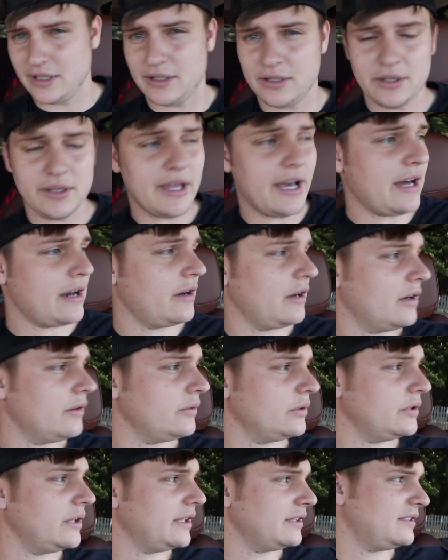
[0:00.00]
to do that. I don't know
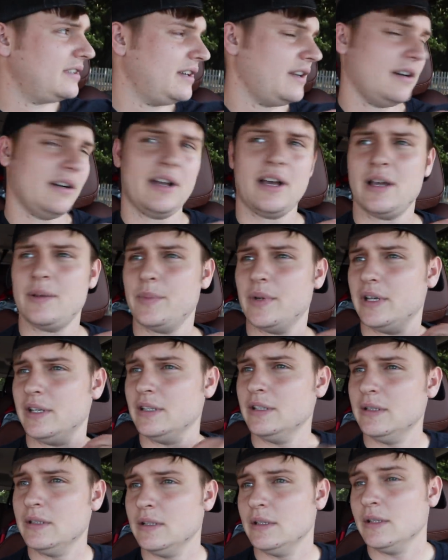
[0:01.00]
if we'll do it today or not, but
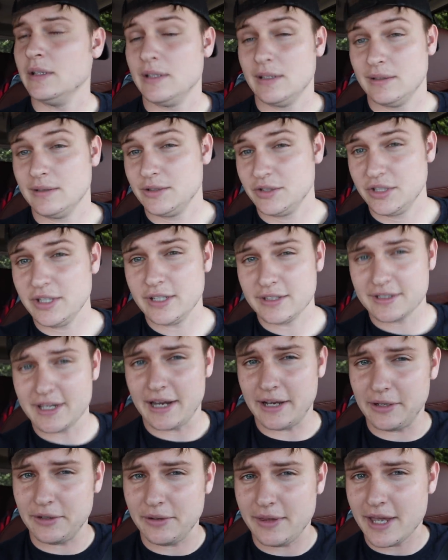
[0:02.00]
she does
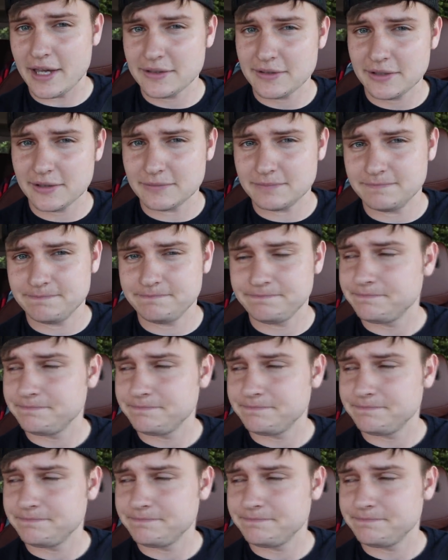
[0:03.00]
gotta do that too. Even if it